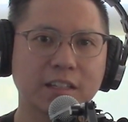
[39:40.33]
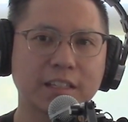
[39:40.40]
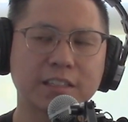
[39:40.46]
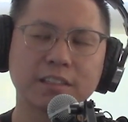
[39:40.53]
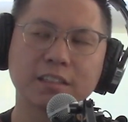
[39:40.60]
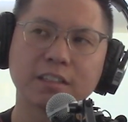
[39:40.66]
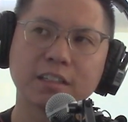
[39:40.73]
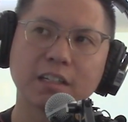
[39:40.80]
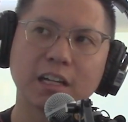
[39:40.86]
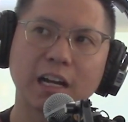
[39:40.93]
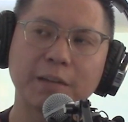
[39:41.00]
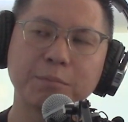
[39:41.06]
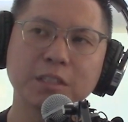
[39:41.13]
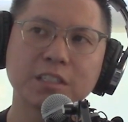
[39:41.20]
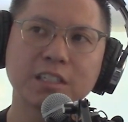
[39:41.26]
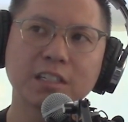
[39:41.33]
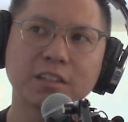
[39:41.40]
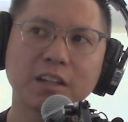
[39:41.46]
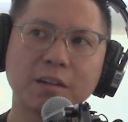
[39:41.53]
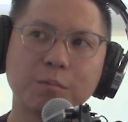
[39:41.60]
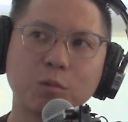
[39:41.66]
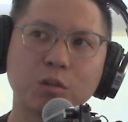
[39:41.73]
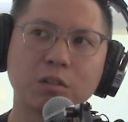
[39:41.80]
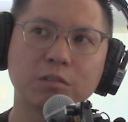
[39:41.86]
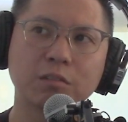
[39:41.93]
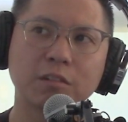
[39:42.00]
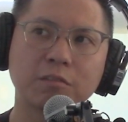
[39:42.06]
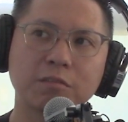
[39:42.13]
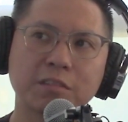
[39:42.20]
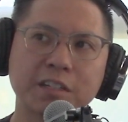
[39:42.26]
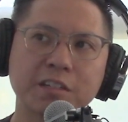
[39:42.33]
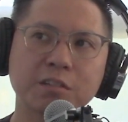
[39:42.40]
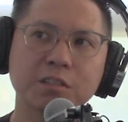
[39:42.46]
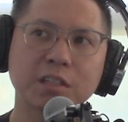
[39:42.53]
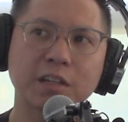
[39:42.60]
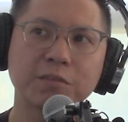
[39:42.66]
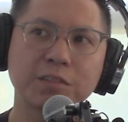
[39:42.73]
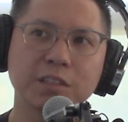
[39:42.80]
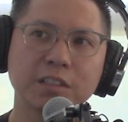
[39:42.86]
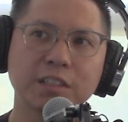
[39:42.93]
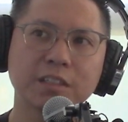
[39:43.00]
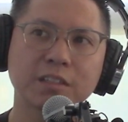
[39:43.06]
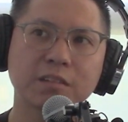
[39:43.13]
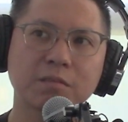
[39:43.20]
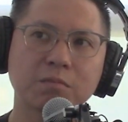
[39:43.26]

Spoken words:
Like I've been seeing a lot more rentals. I feel like,